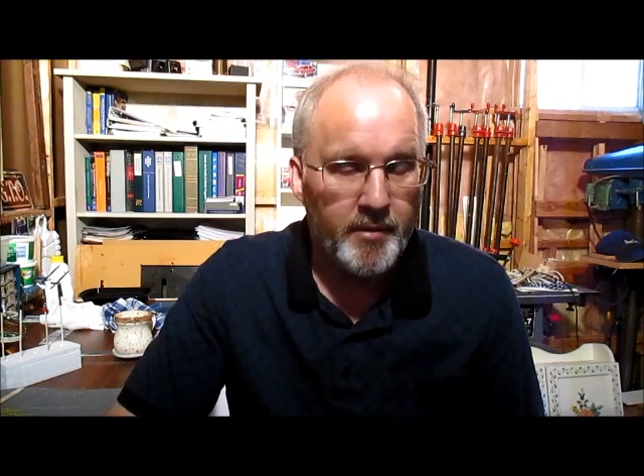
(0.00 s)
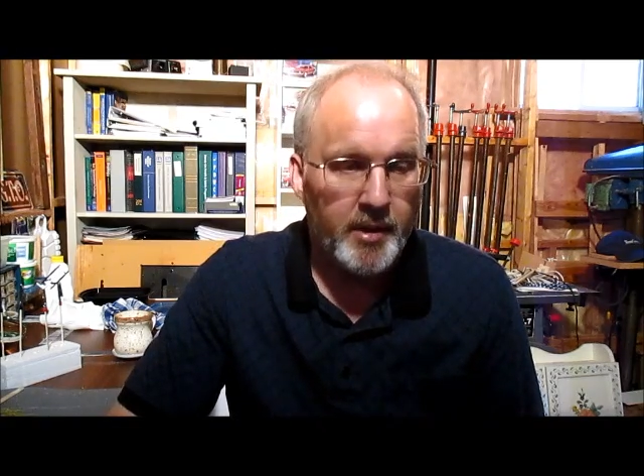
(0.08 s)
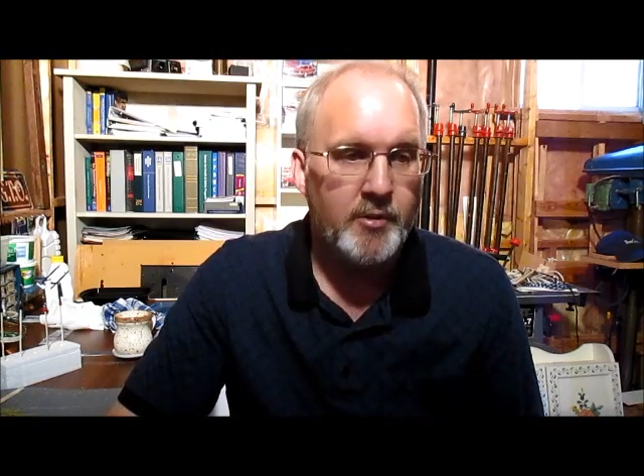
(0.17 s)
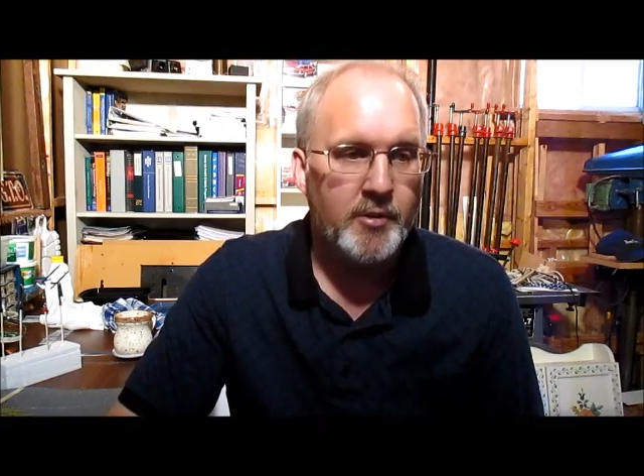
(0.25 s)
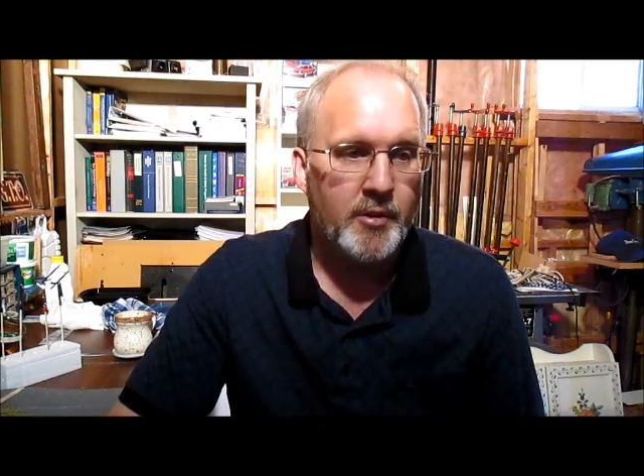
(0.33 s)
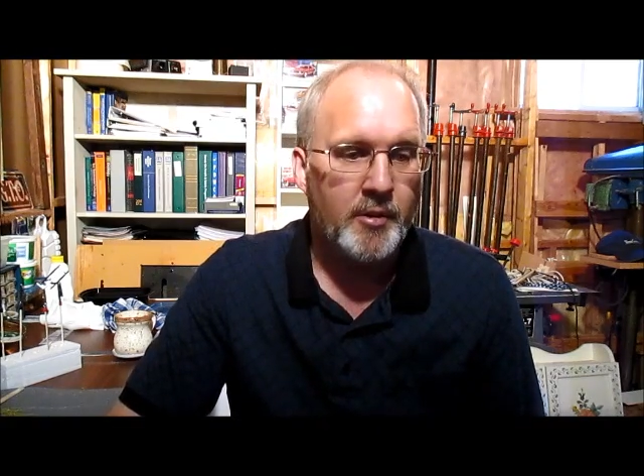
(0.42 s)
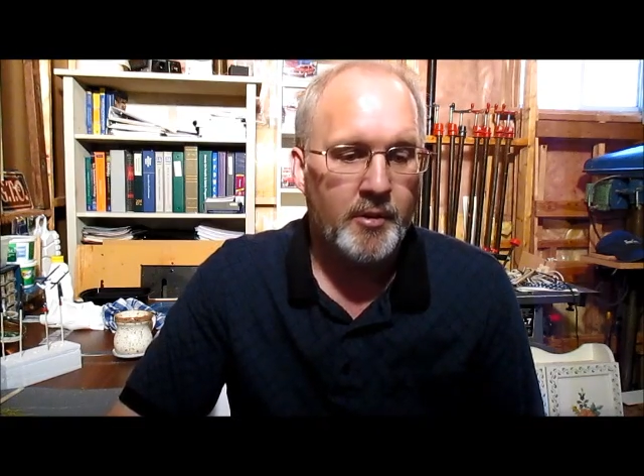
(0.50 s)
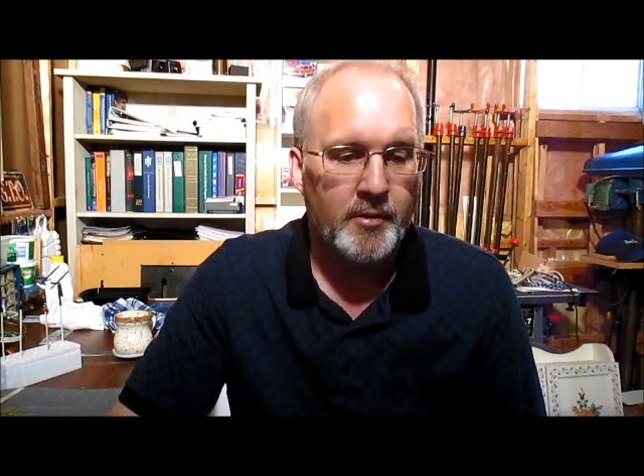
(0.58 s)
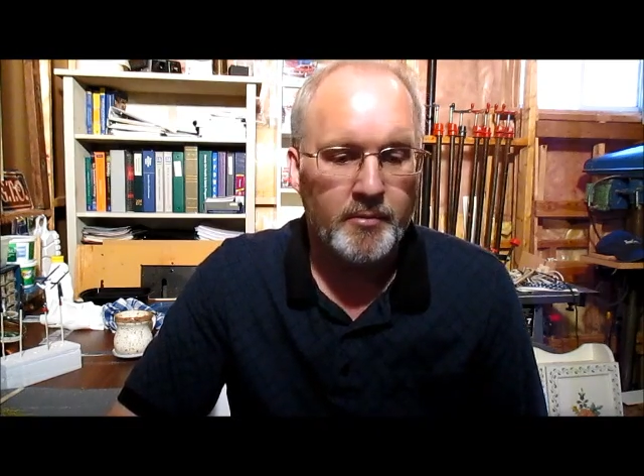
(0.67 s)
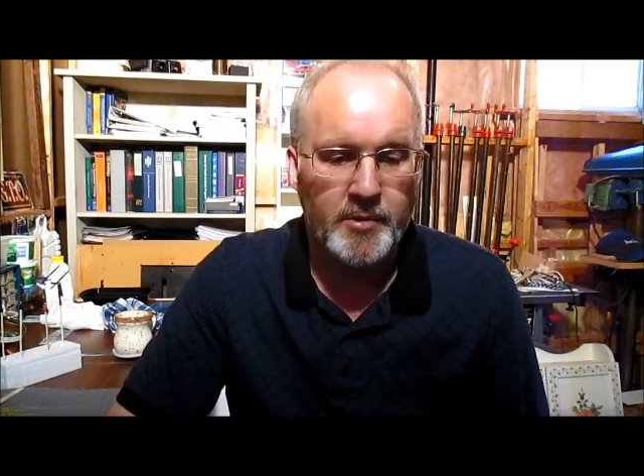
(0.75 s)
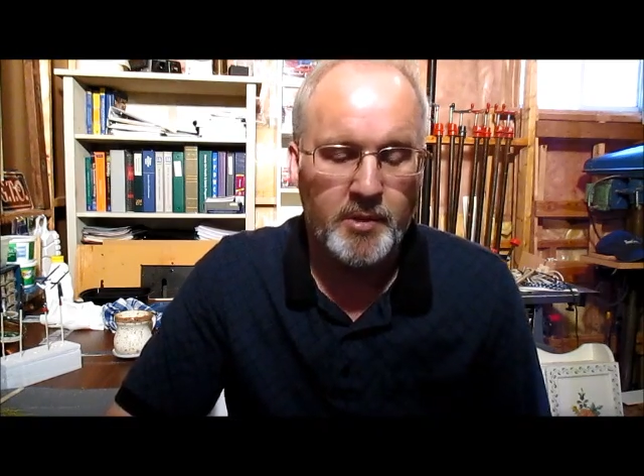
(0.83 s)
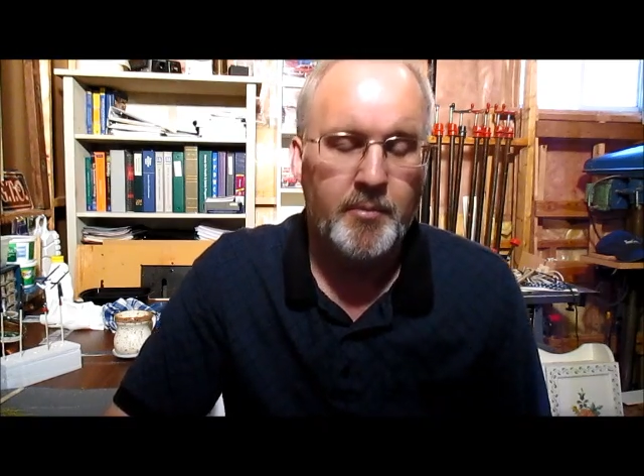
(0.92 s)

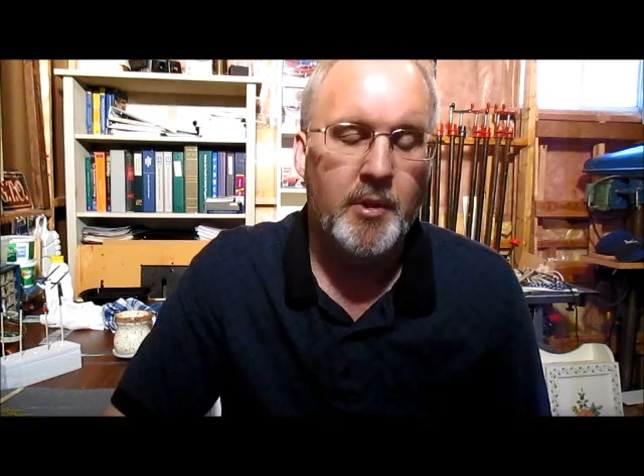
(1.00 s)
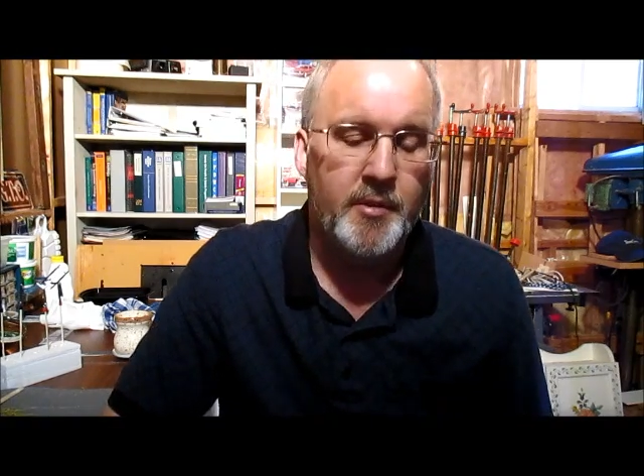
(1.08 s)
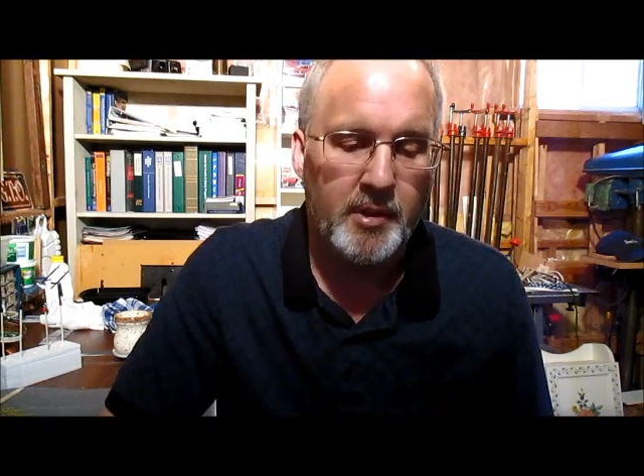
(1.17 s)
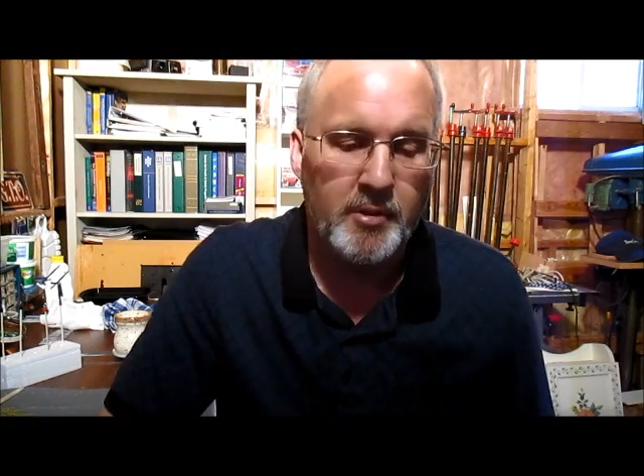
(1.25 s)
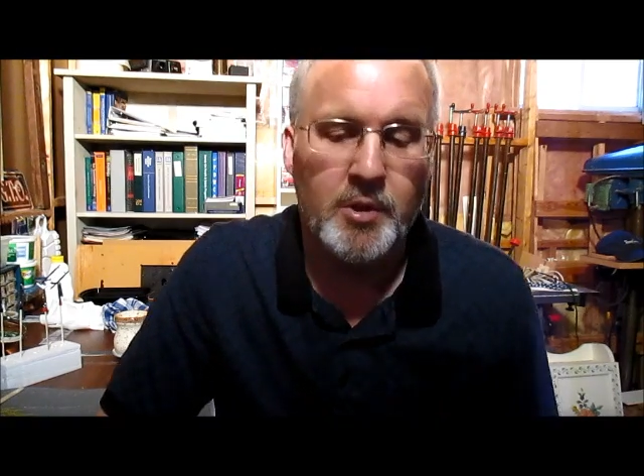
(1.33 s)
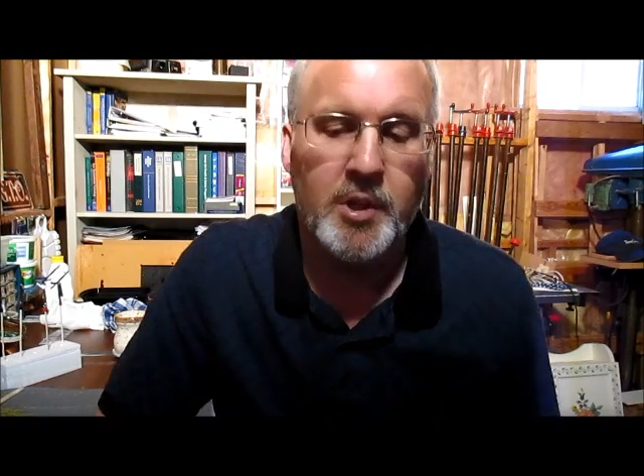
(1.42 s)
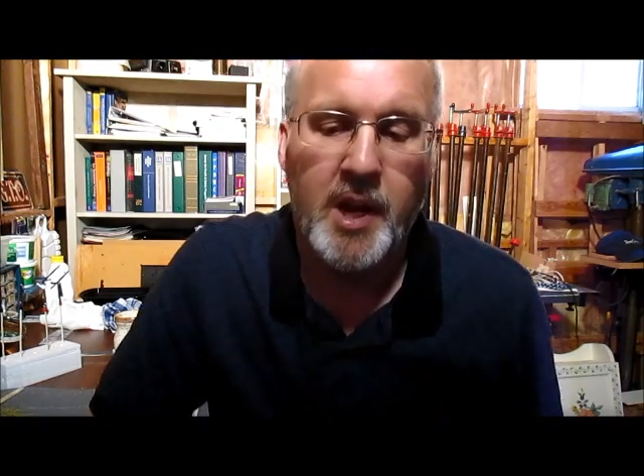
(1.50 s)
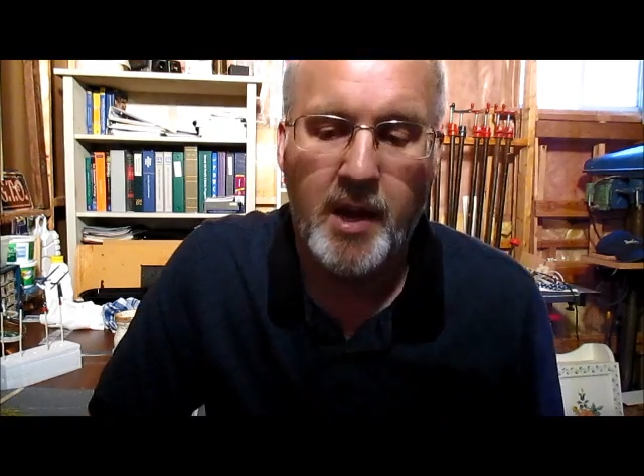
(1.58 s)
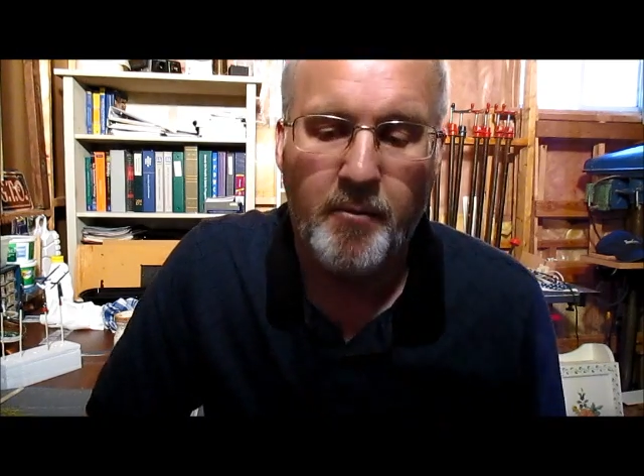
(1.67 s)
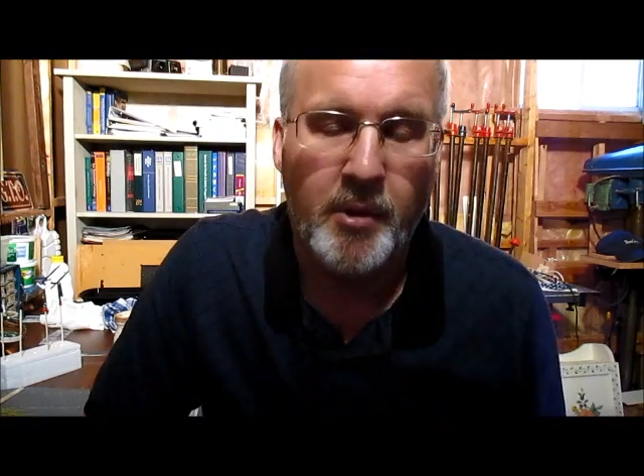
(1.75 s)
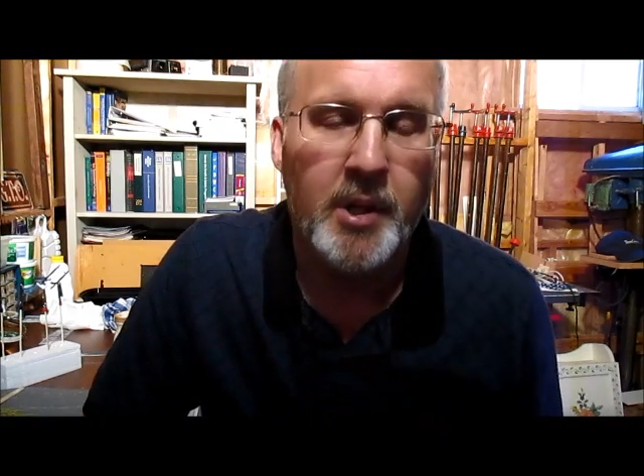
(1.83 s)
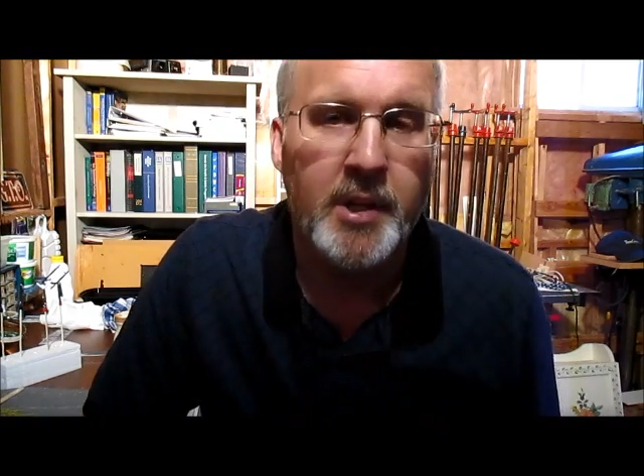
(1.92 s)
some of the things you
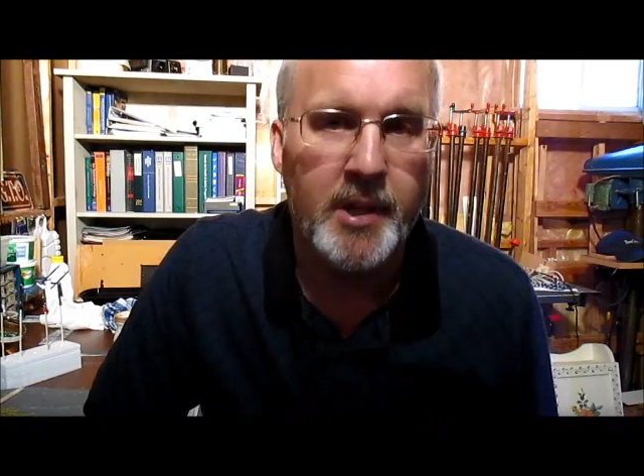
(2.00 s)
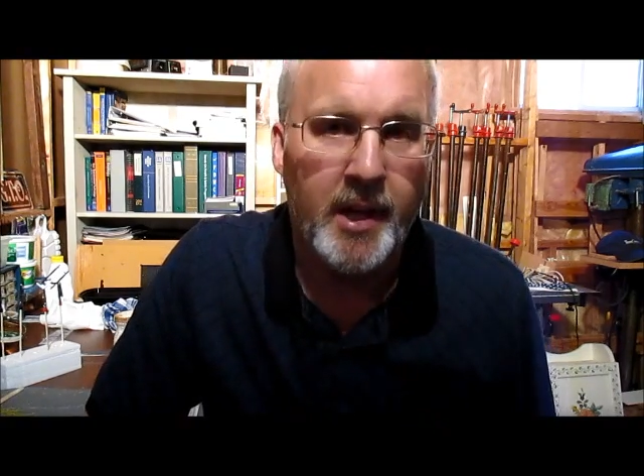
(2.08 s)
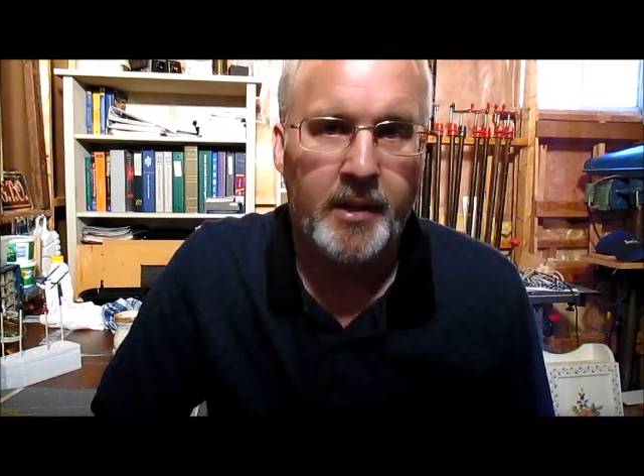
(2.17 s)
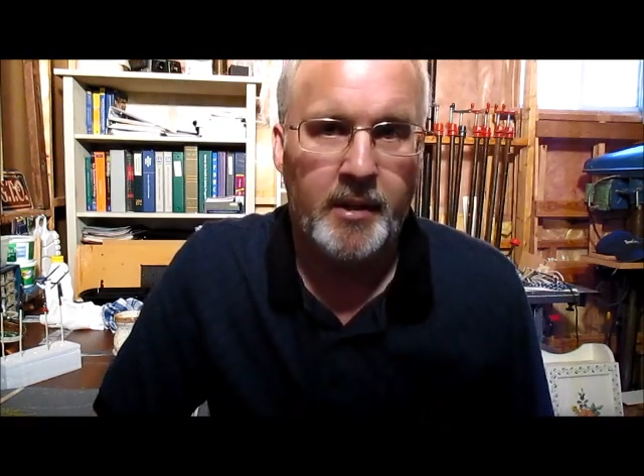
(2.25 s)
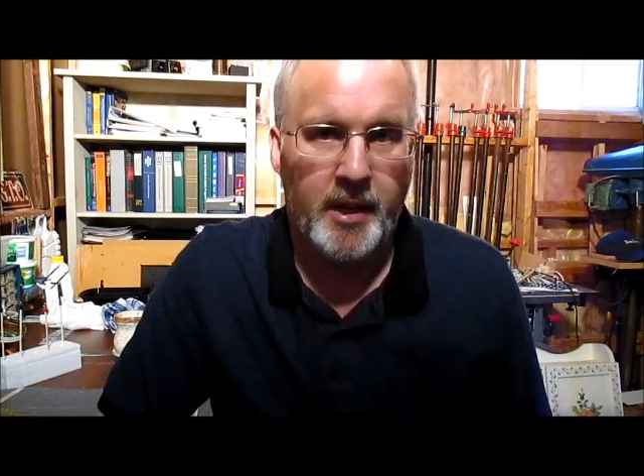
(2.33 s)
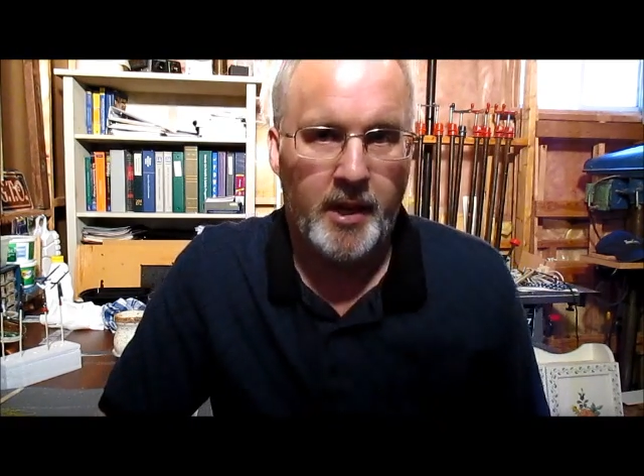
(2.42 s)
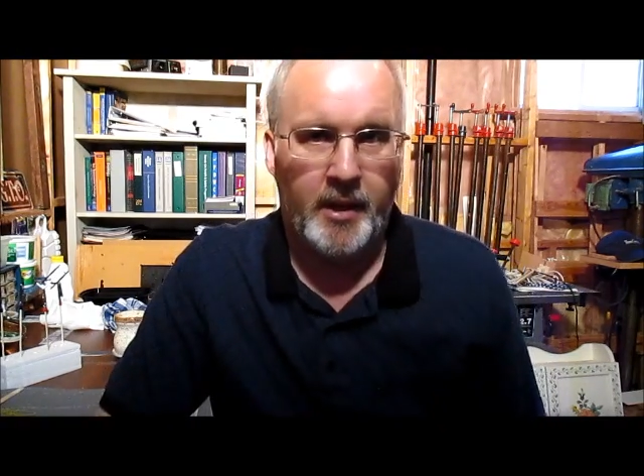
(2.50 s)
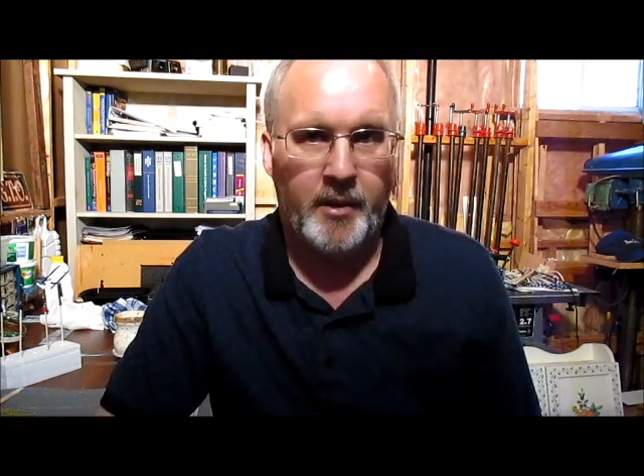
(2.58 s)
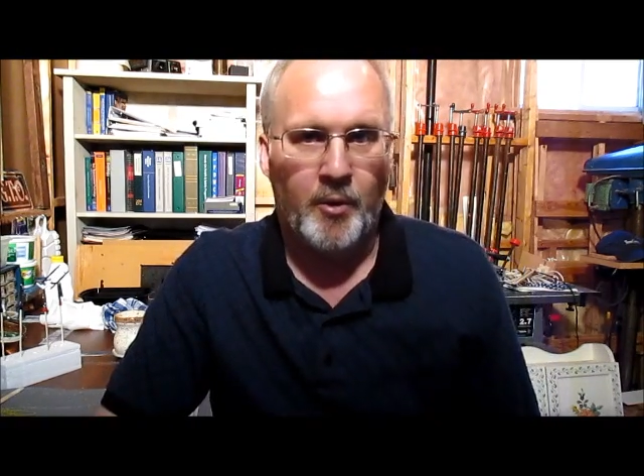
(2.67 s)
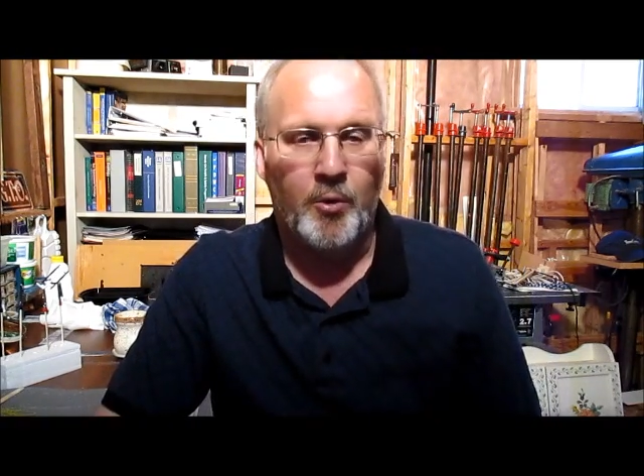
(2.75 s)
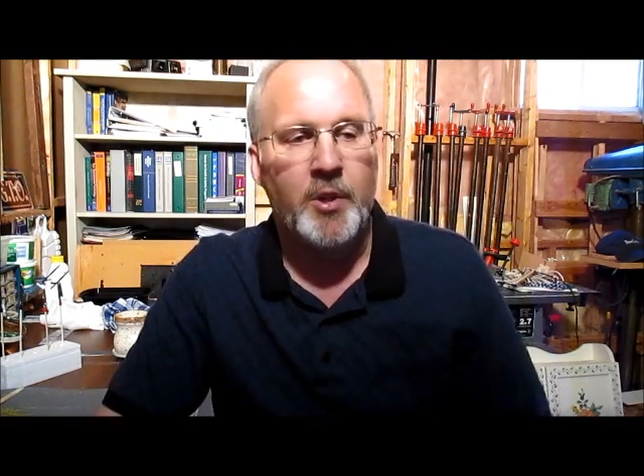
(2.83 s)
can't really get in Canada,